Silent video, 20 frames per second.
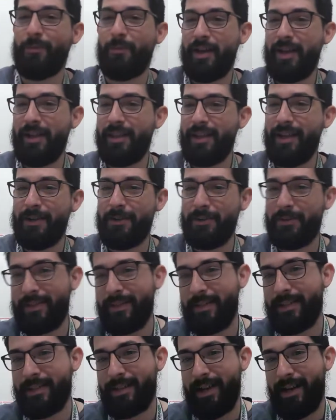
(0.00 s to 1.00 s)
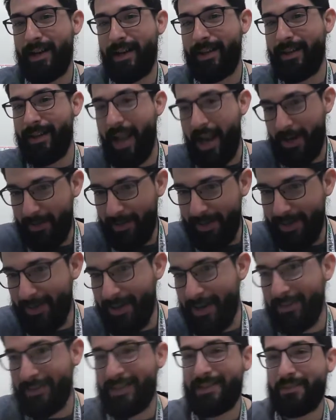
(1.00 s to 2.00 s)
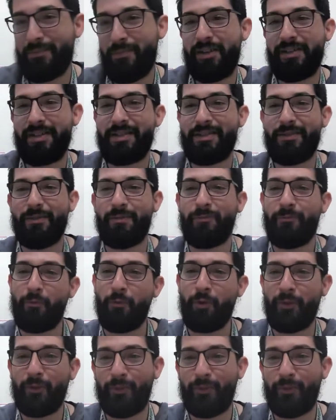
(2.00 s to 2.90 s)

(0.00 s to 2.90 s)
"Why the hell is this guy carrying around this monster?"